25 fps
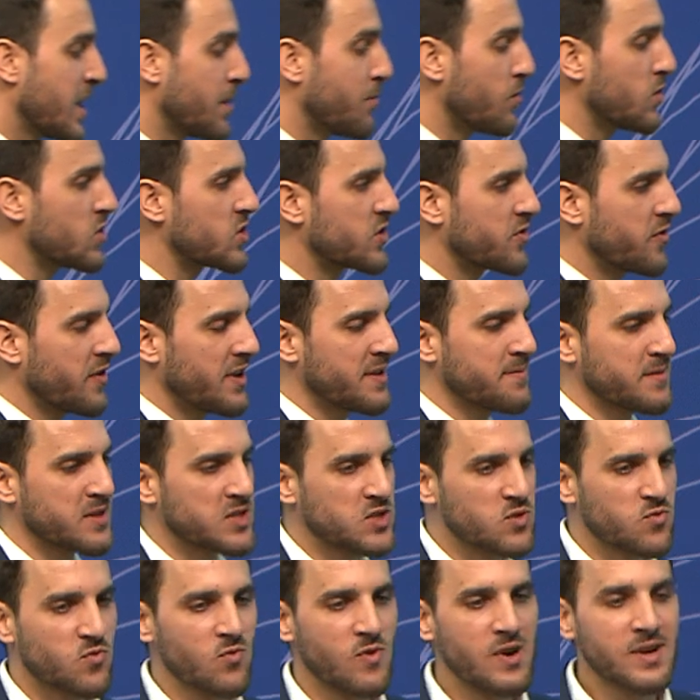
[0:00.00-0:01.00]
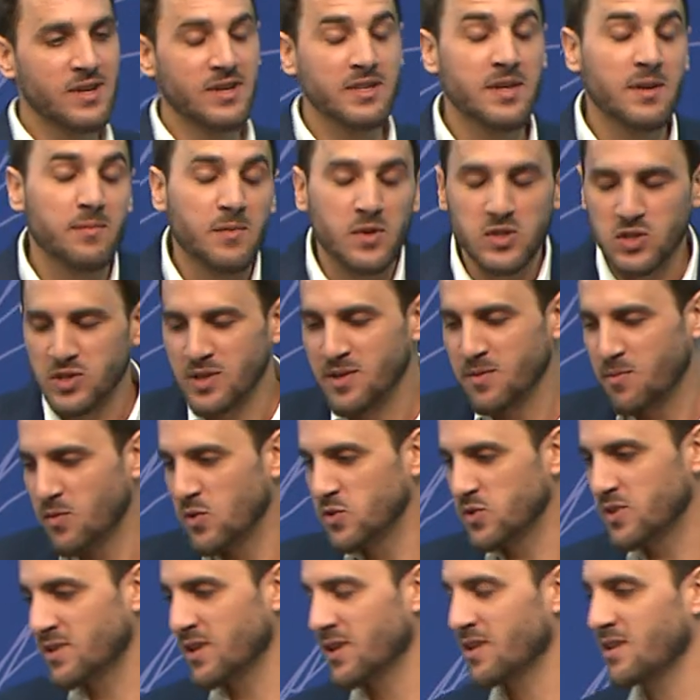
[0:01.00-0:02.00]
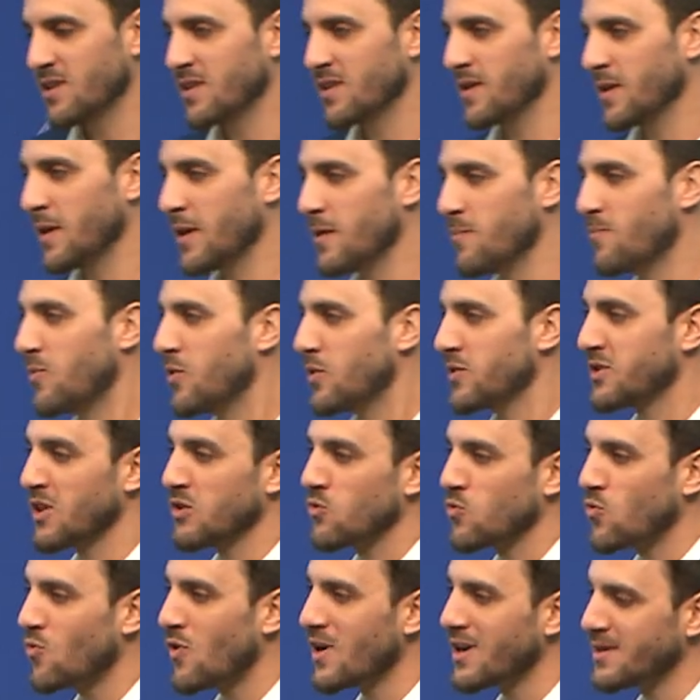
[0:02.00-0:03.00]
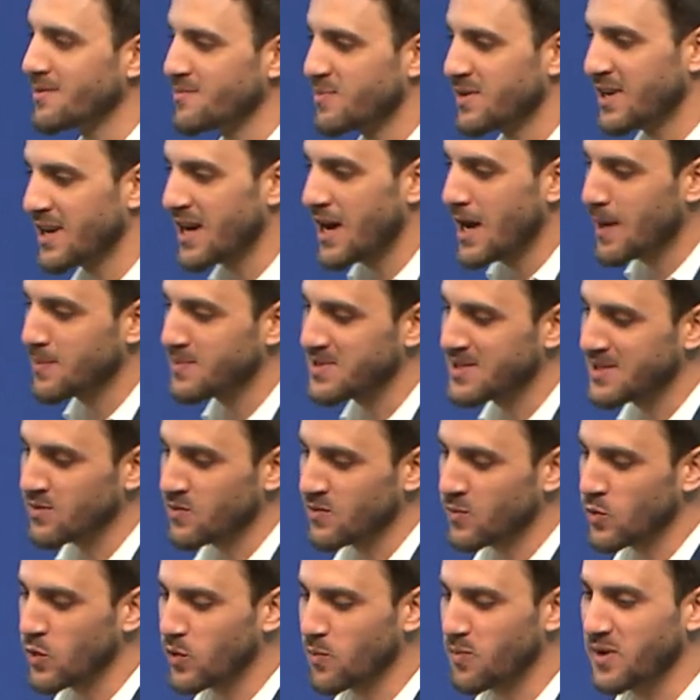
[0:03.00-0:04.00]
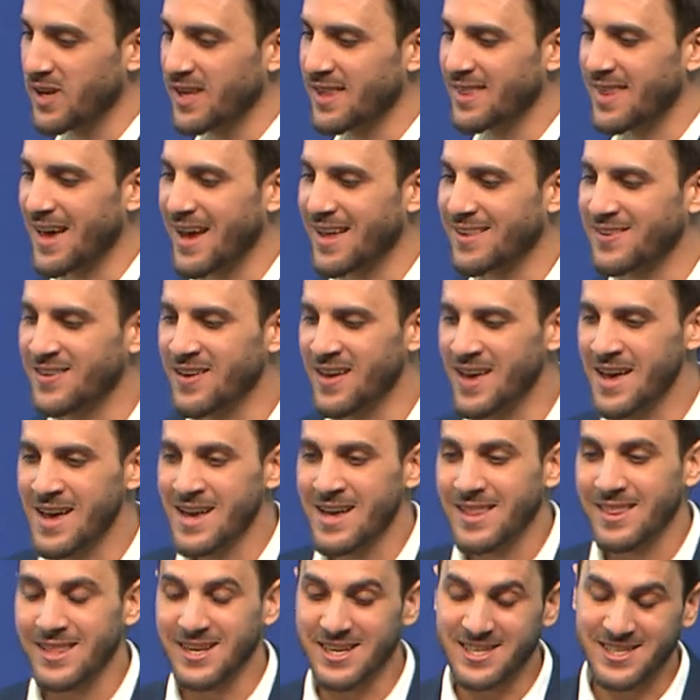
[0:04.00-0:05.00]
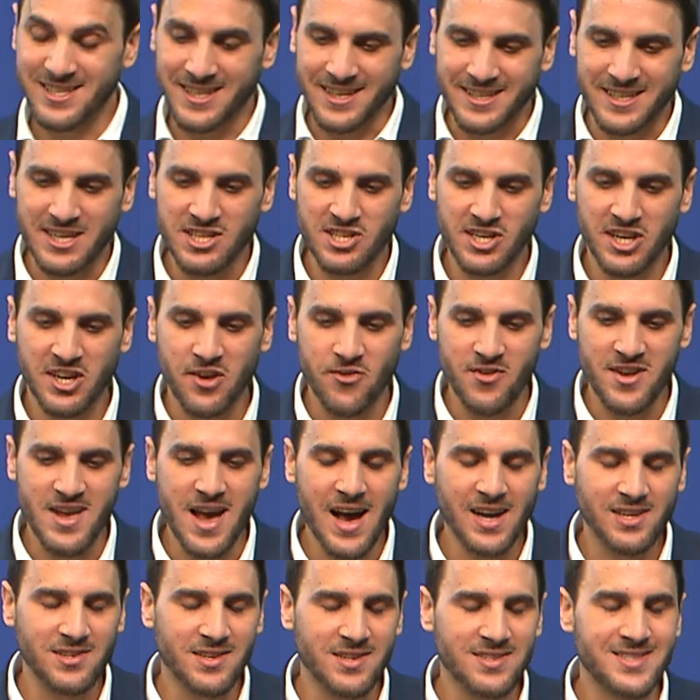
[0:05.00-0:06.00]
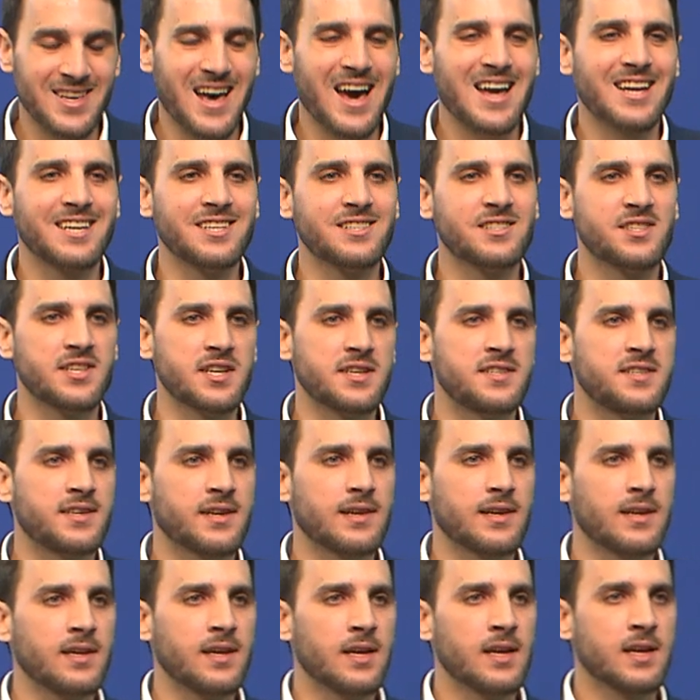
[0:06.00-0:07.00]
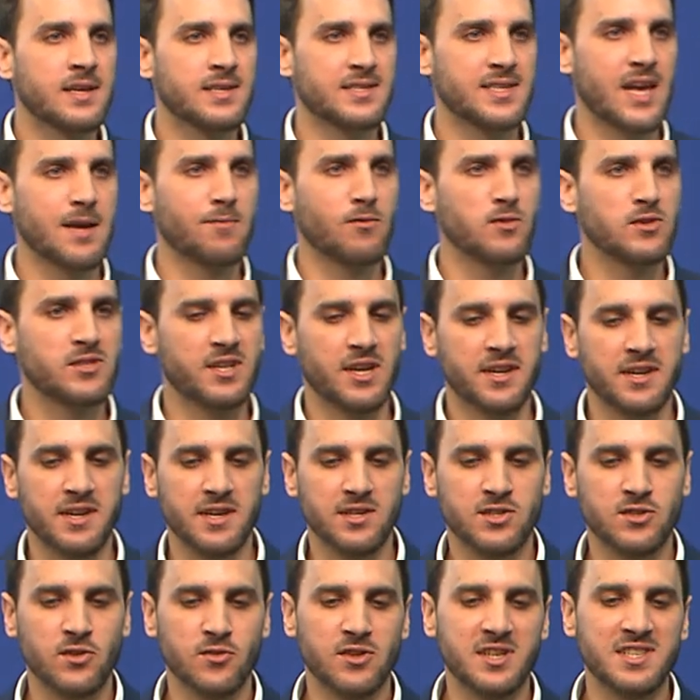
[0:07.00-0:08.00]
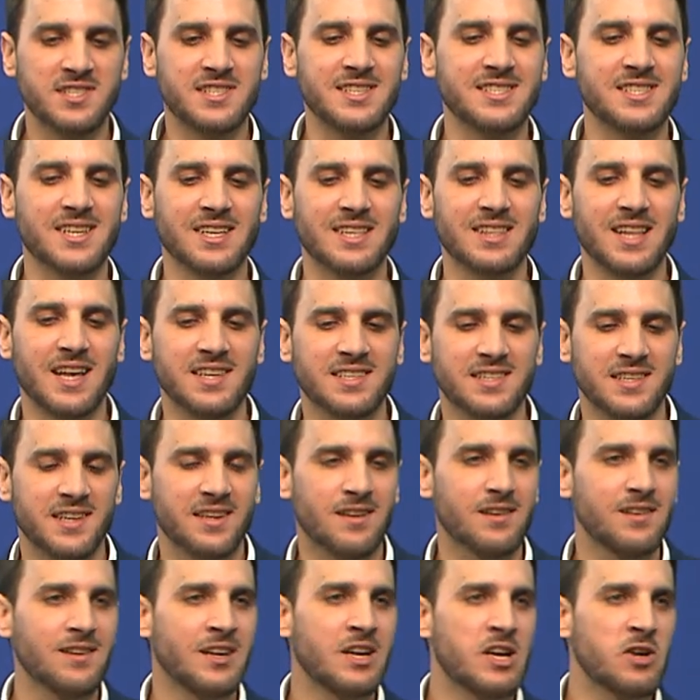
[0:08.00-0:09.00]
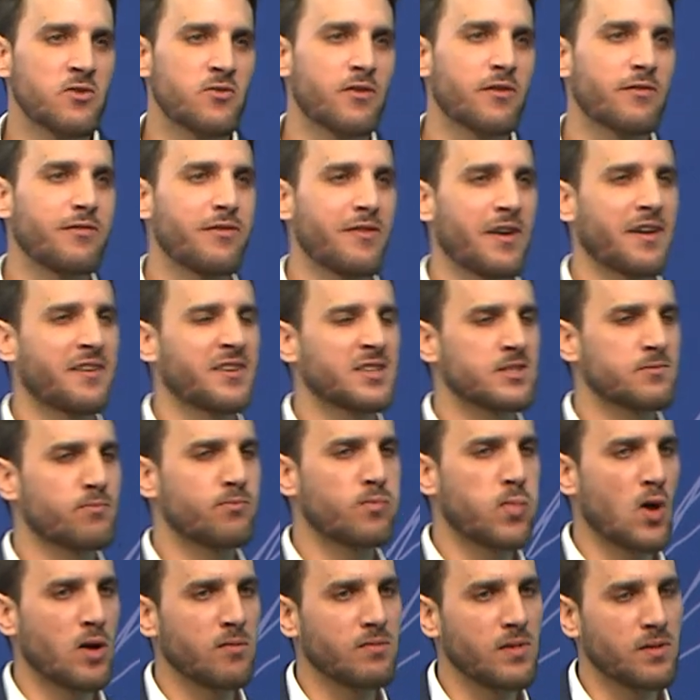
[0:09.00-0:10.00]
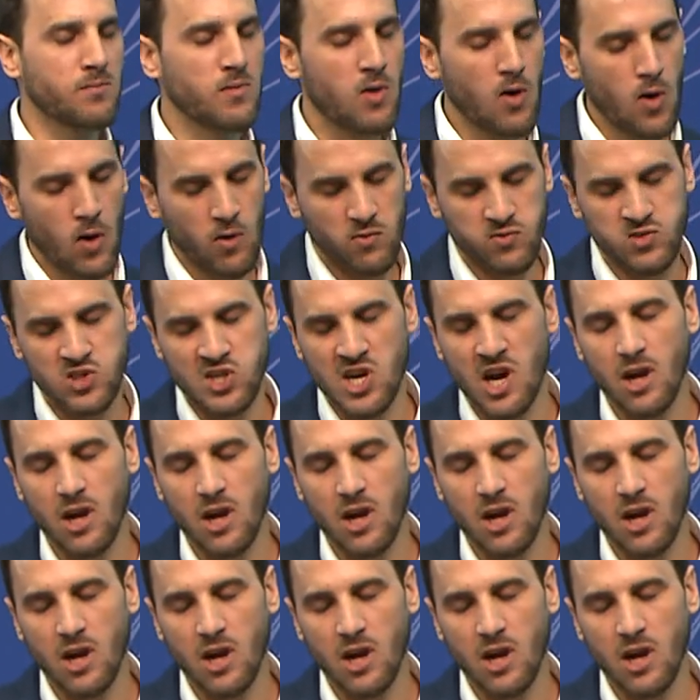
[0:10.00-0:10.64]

The most famous one, the most, the most uh, important one, perhaps, would be that the strategic reactions are intrinsically simultaneous. So this is a classical reflection problem of